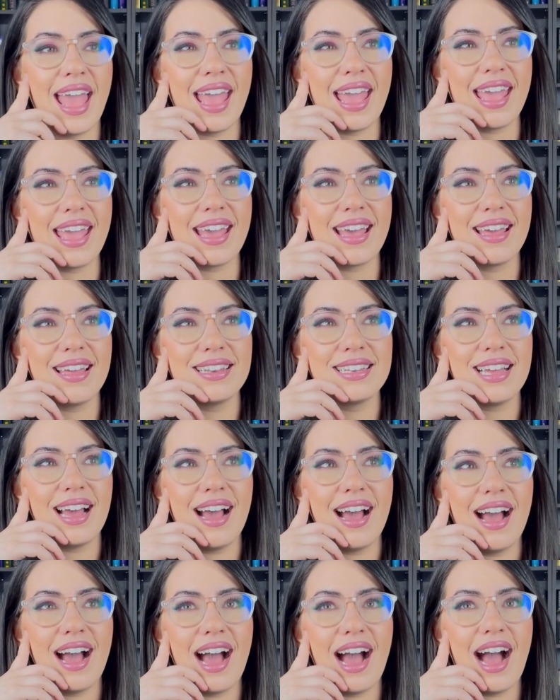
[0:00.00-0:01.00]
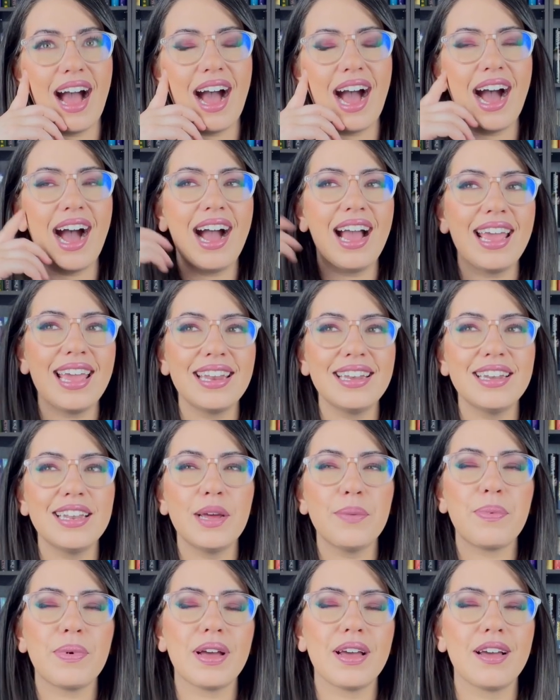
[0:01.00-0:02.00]
And I ended
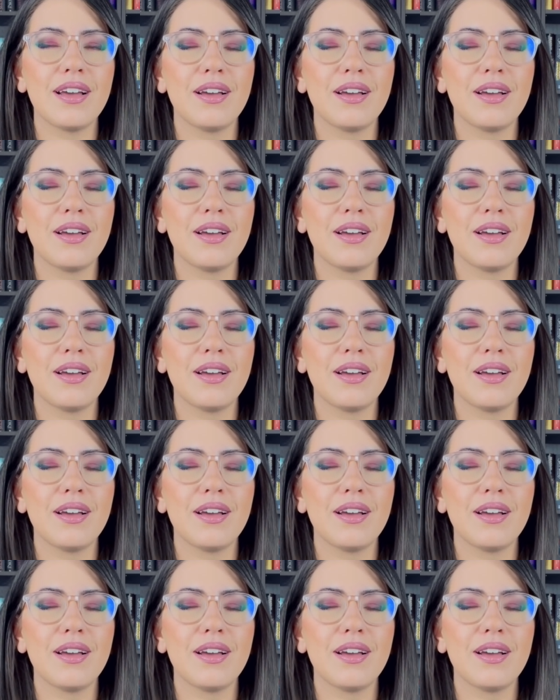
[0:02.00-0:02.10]
up,